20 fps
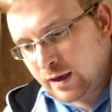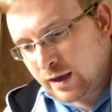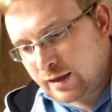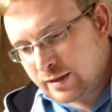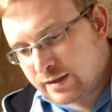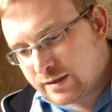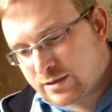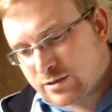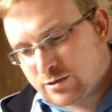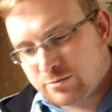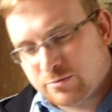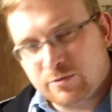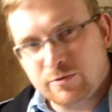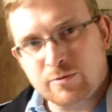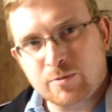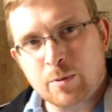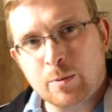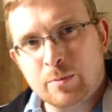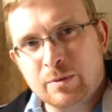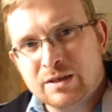And then some of
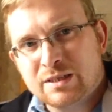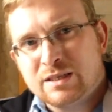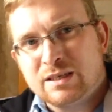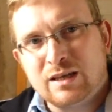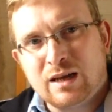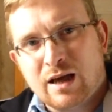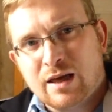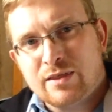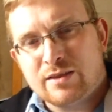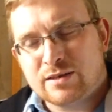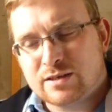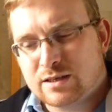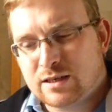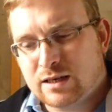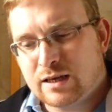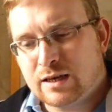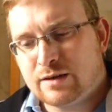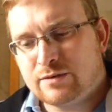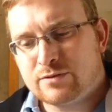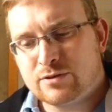them are missing, like the
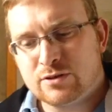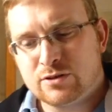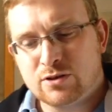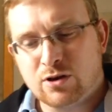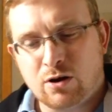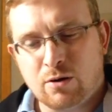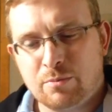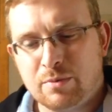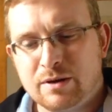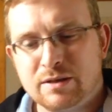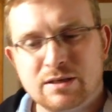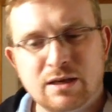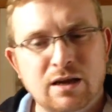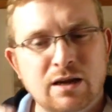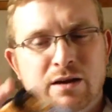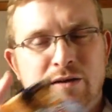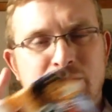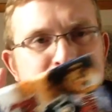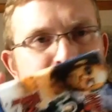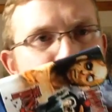sleeves and top bits.
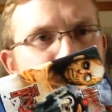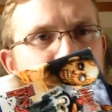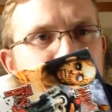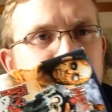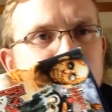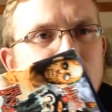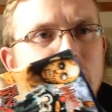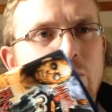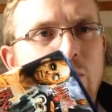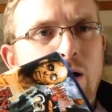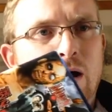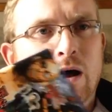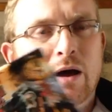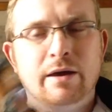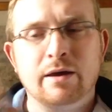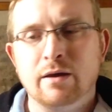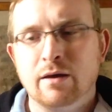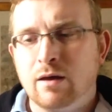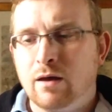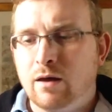I have no idea
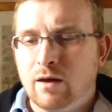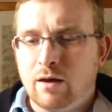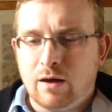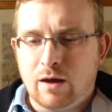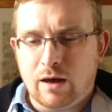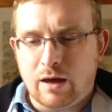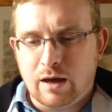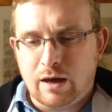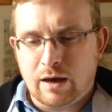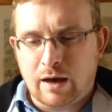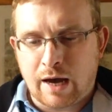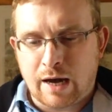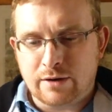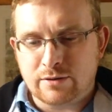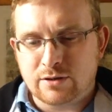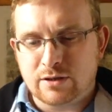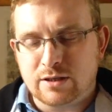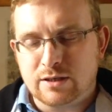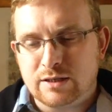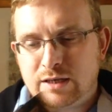why.
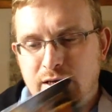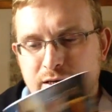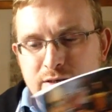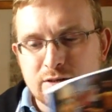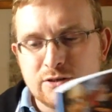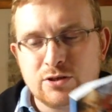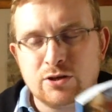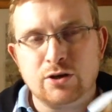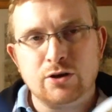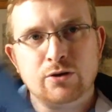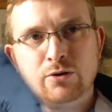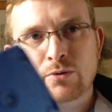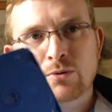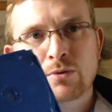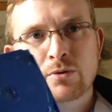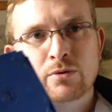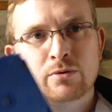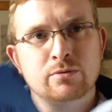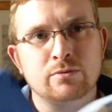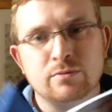House of the Dead 2,
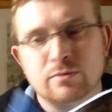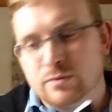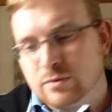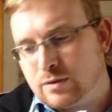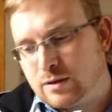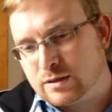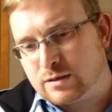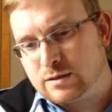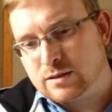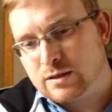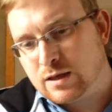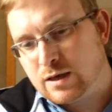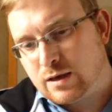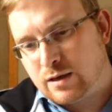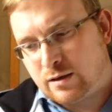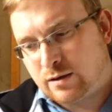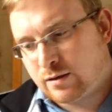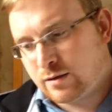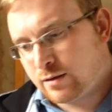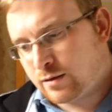that's
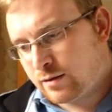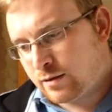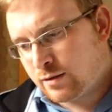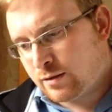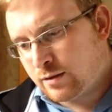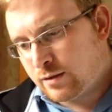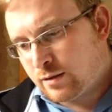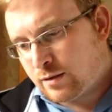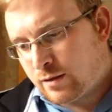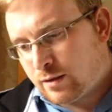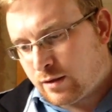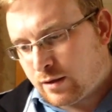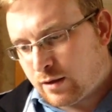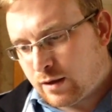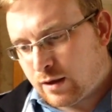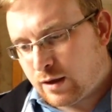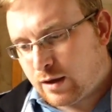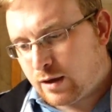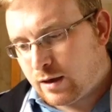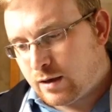there.
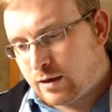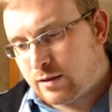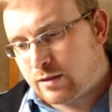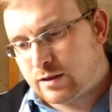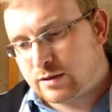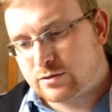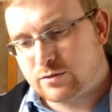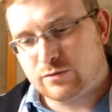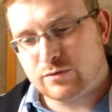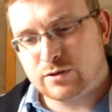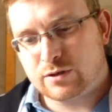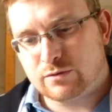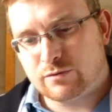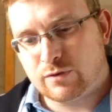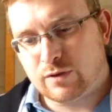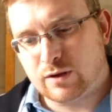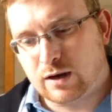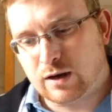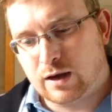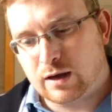That's obviously for
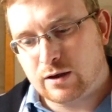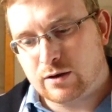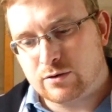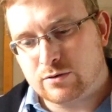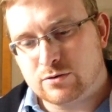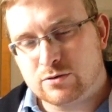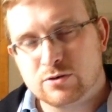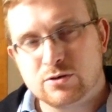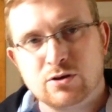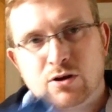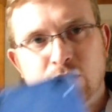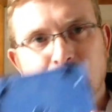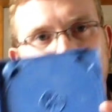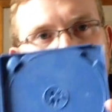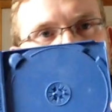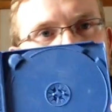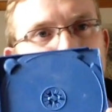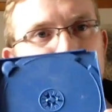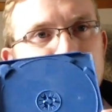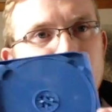the light gun. Sonic
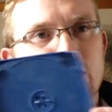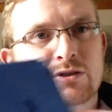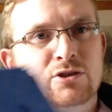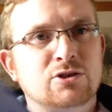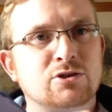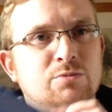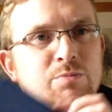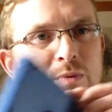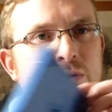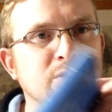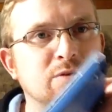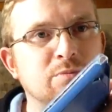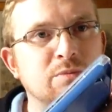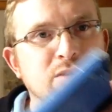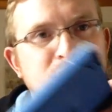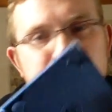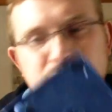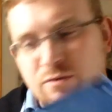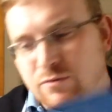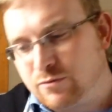Adventures, but it's
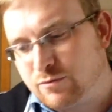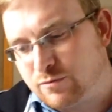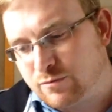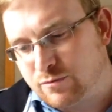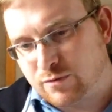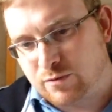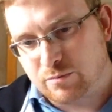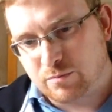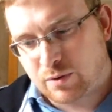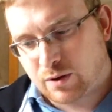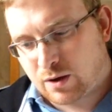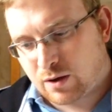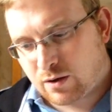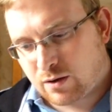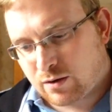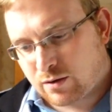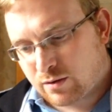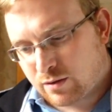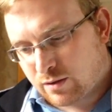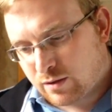missing the front
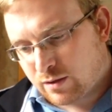part.